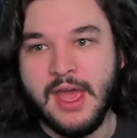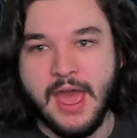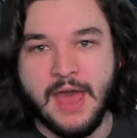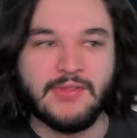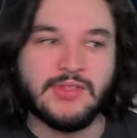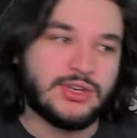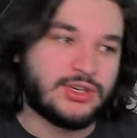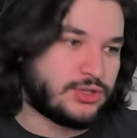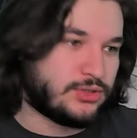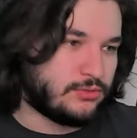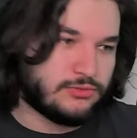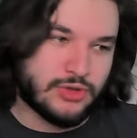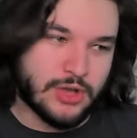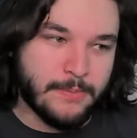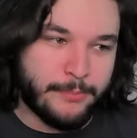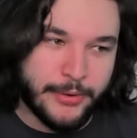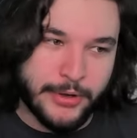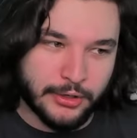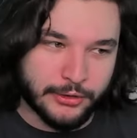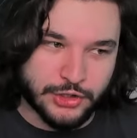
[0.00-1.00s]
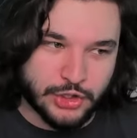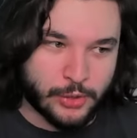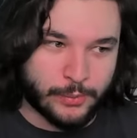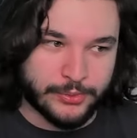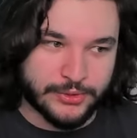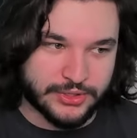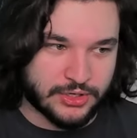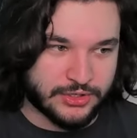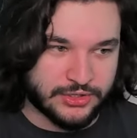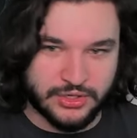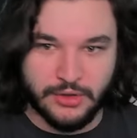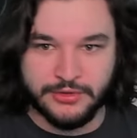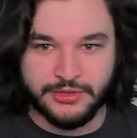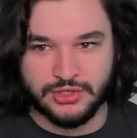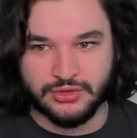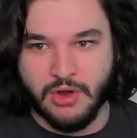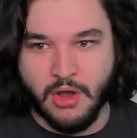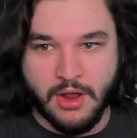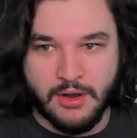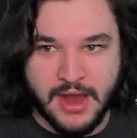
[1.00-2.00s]
and the Imperial Troopers are so
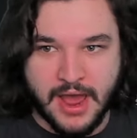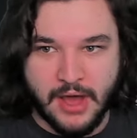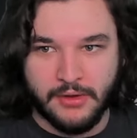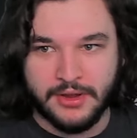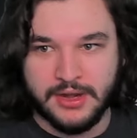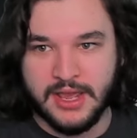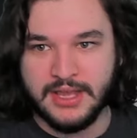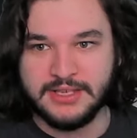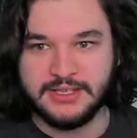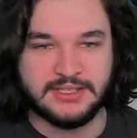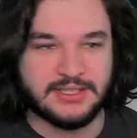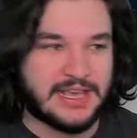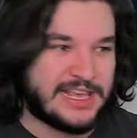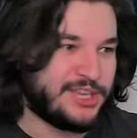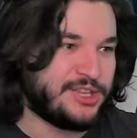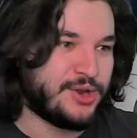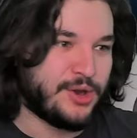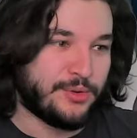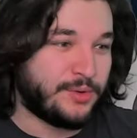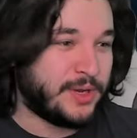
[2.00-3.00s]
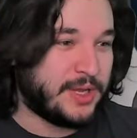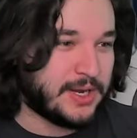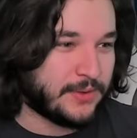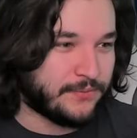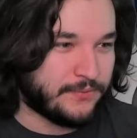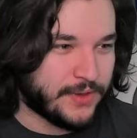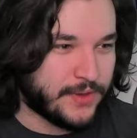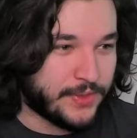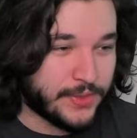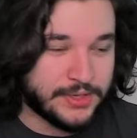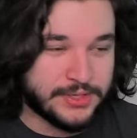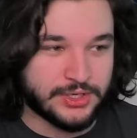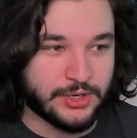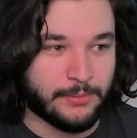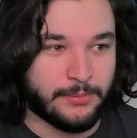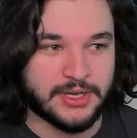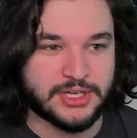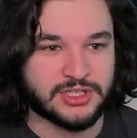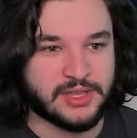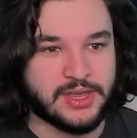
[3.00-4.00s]
strong nowadays that you don't need a fifth until
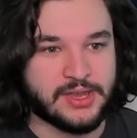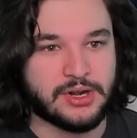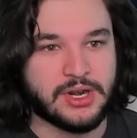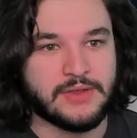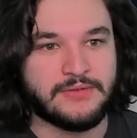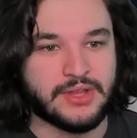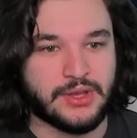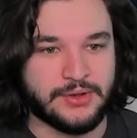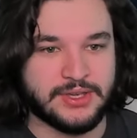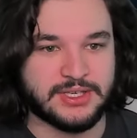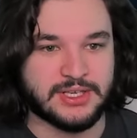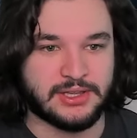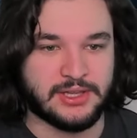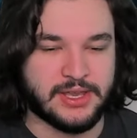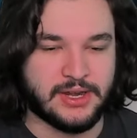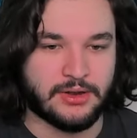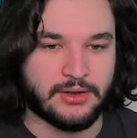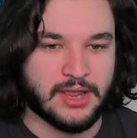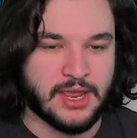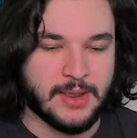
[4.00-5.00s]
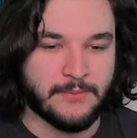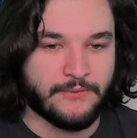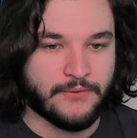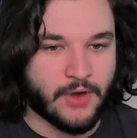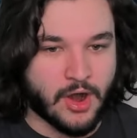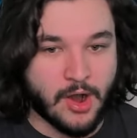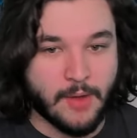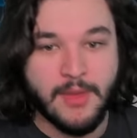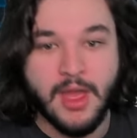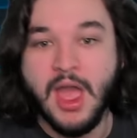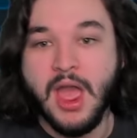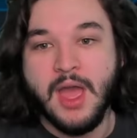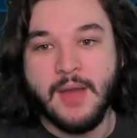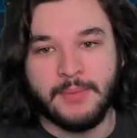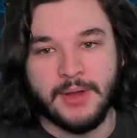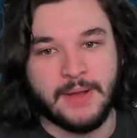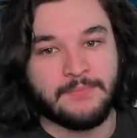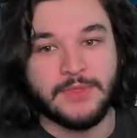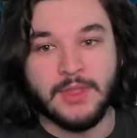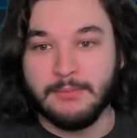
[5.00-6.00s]
much later, even though he's a later game farm.
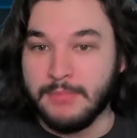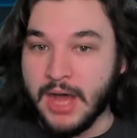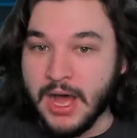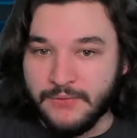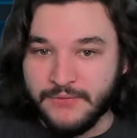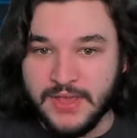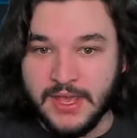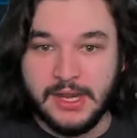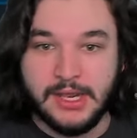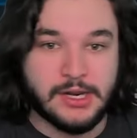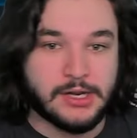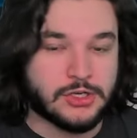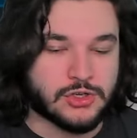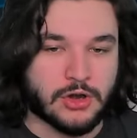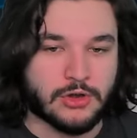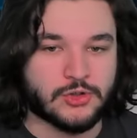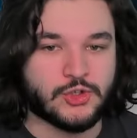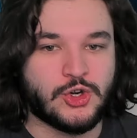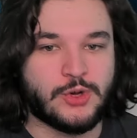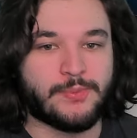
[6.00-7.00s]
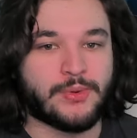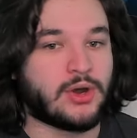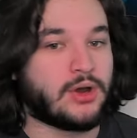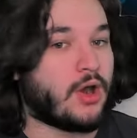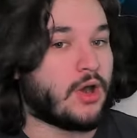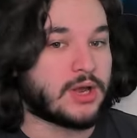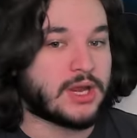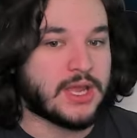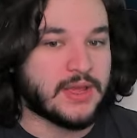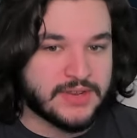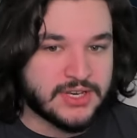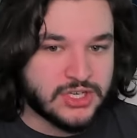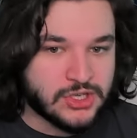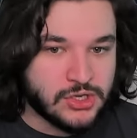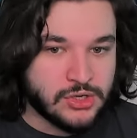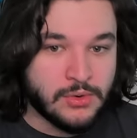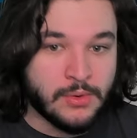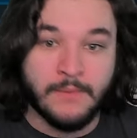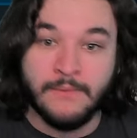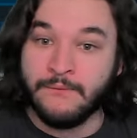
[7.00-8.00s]
But Moff Gideon and Dark Trooper are given
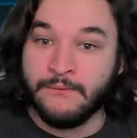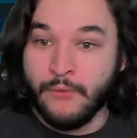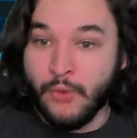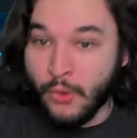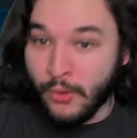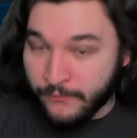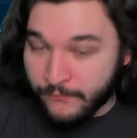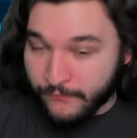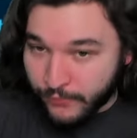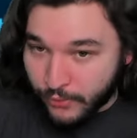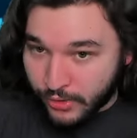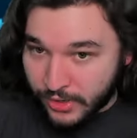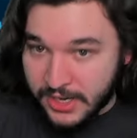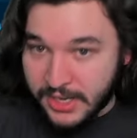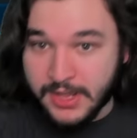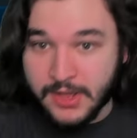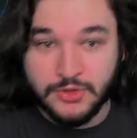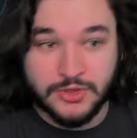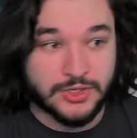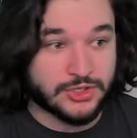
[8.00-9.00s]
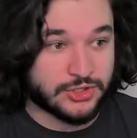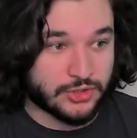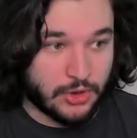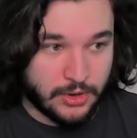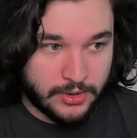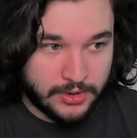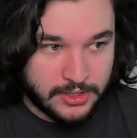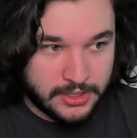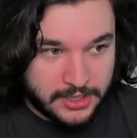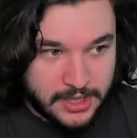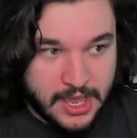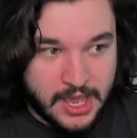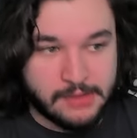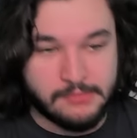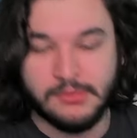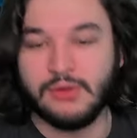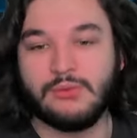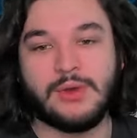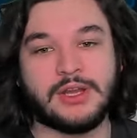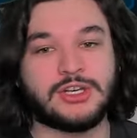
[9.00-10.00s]
to you for free at the start of the
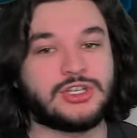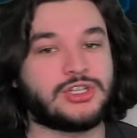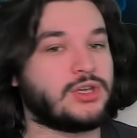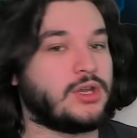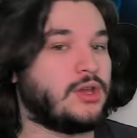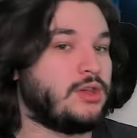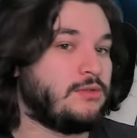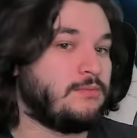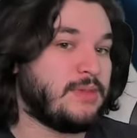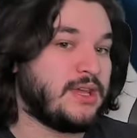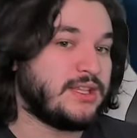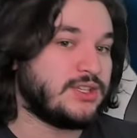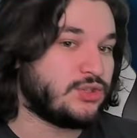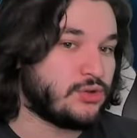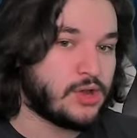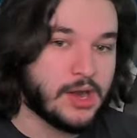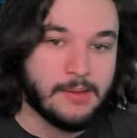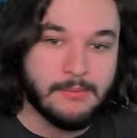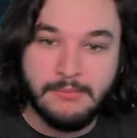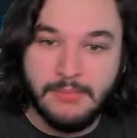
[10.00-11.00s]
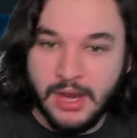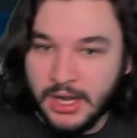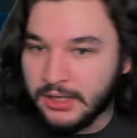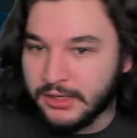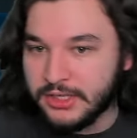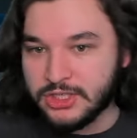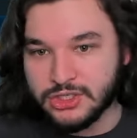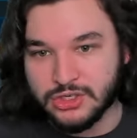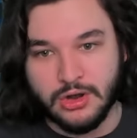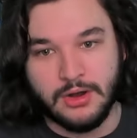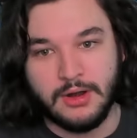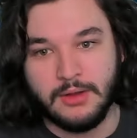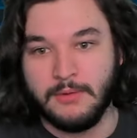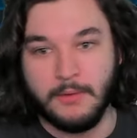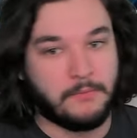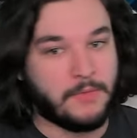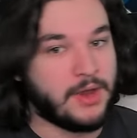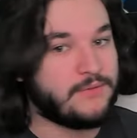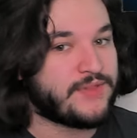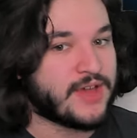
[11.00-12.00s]
game, which means you can immediately start
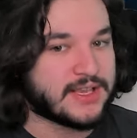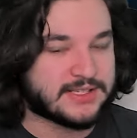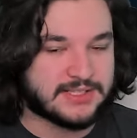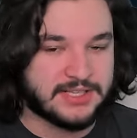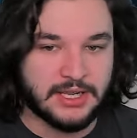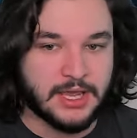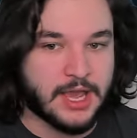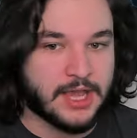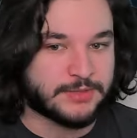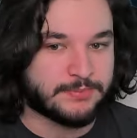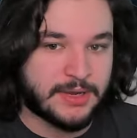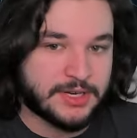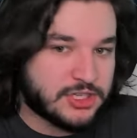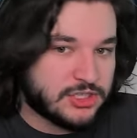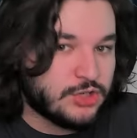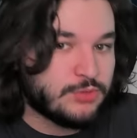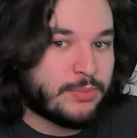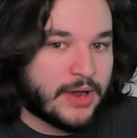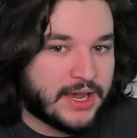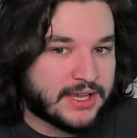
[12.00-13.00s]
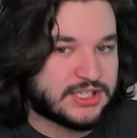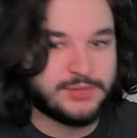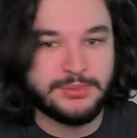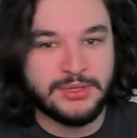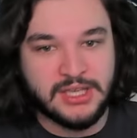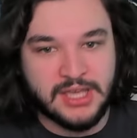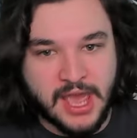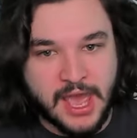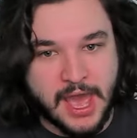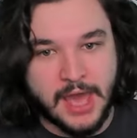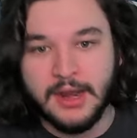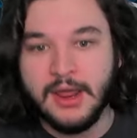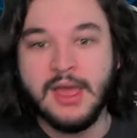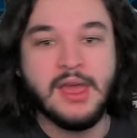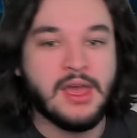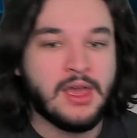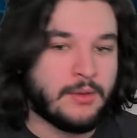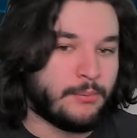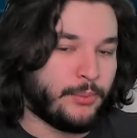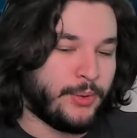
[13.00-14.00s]
investing as much as you possibly can,
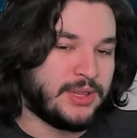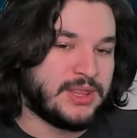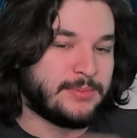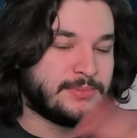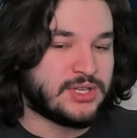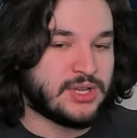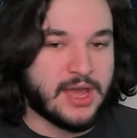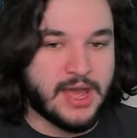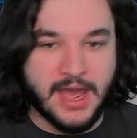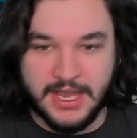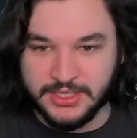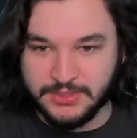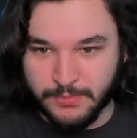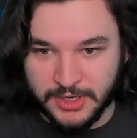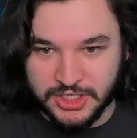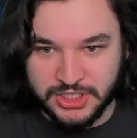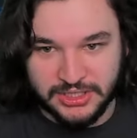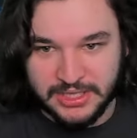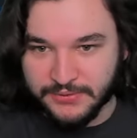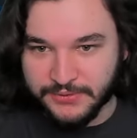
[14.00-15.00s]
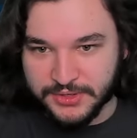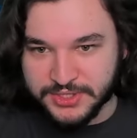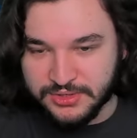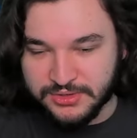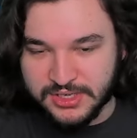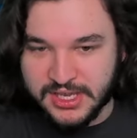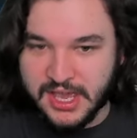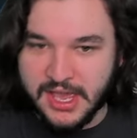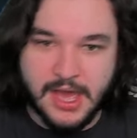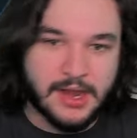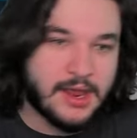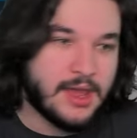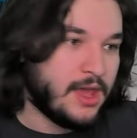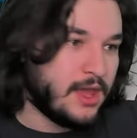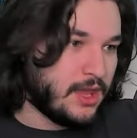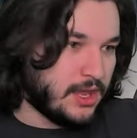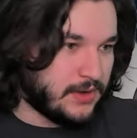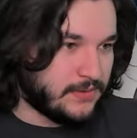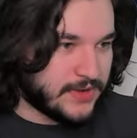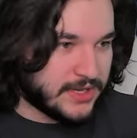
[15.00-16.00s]
bring them to as much level as you can,
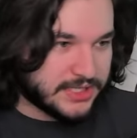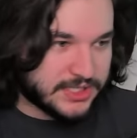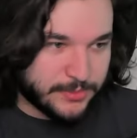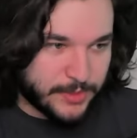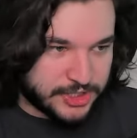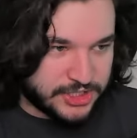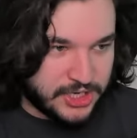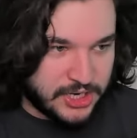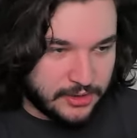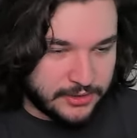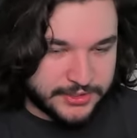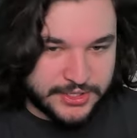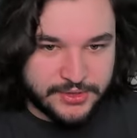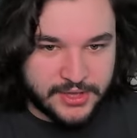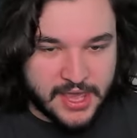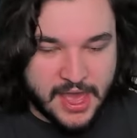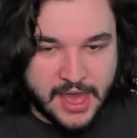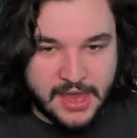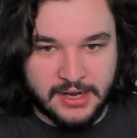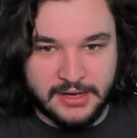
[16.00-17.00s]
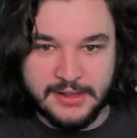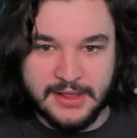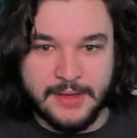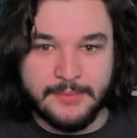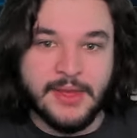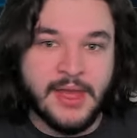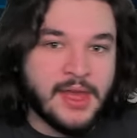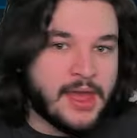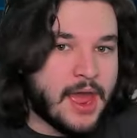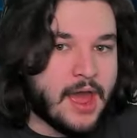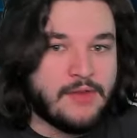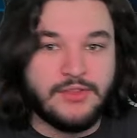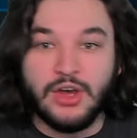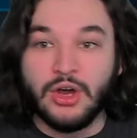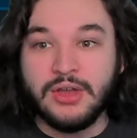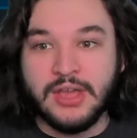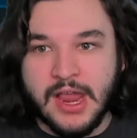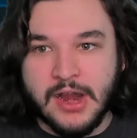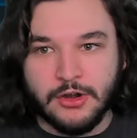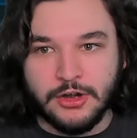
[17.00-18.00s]
invest as much gear as you can in them, and they'll
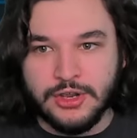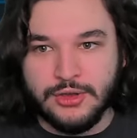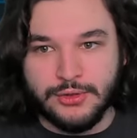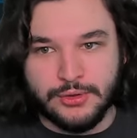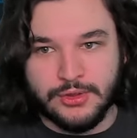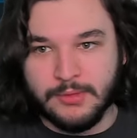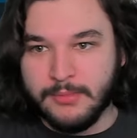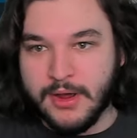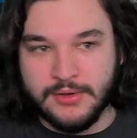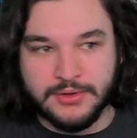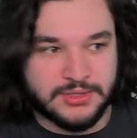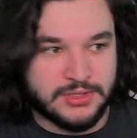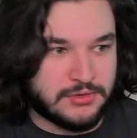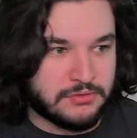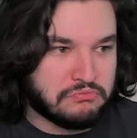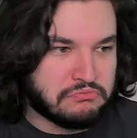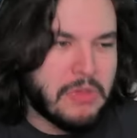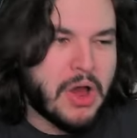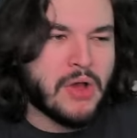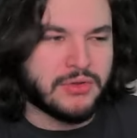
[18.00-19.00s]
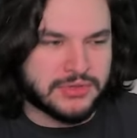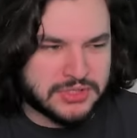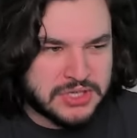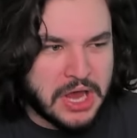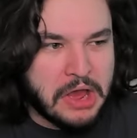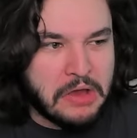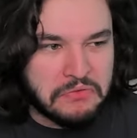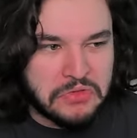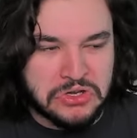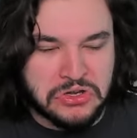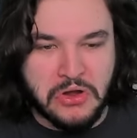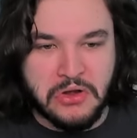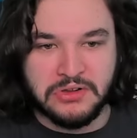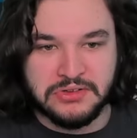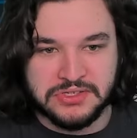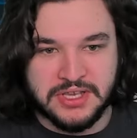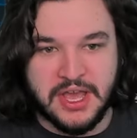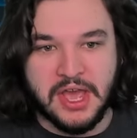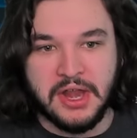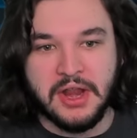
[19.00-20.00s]
carry you through the most most of the dark
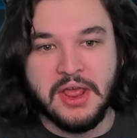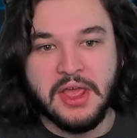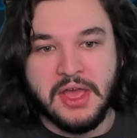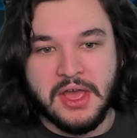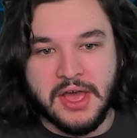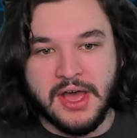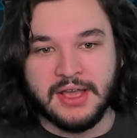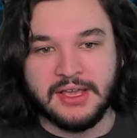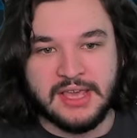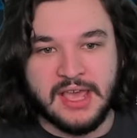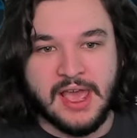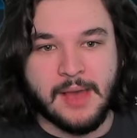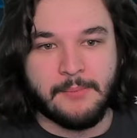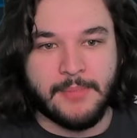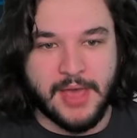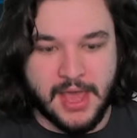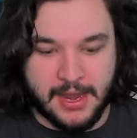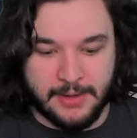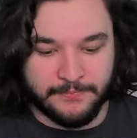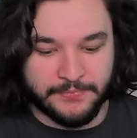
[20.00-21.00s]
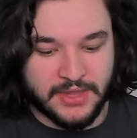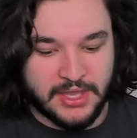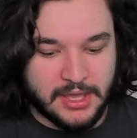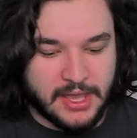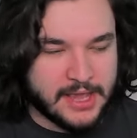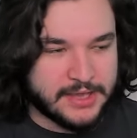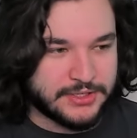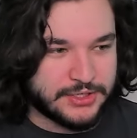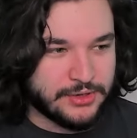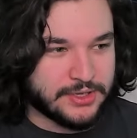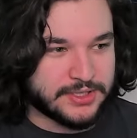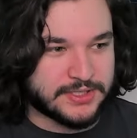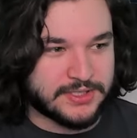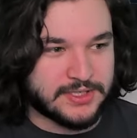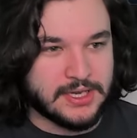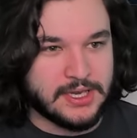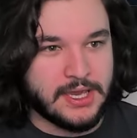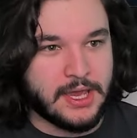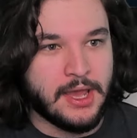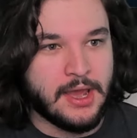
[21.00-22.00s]
side uh, campaign. As you could
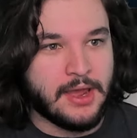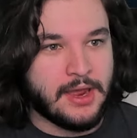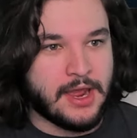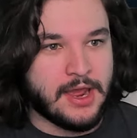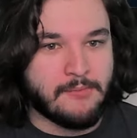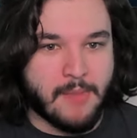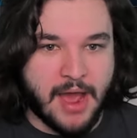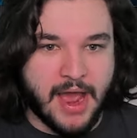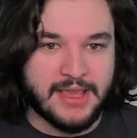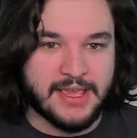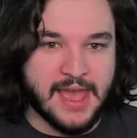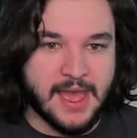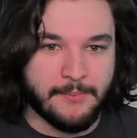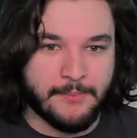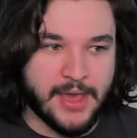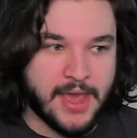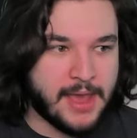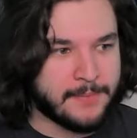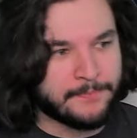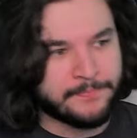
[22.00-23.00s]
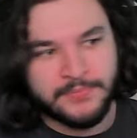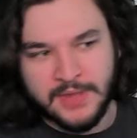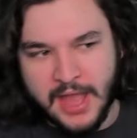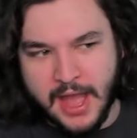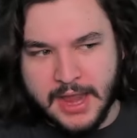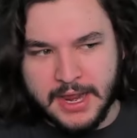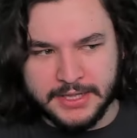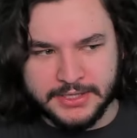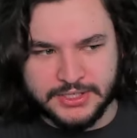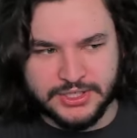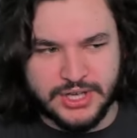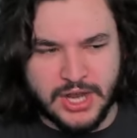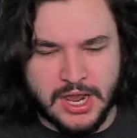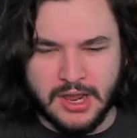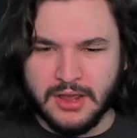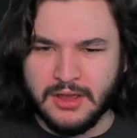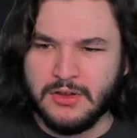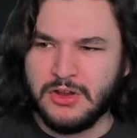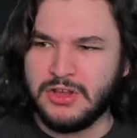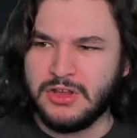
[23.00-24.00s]
see in my campaign, I got stuck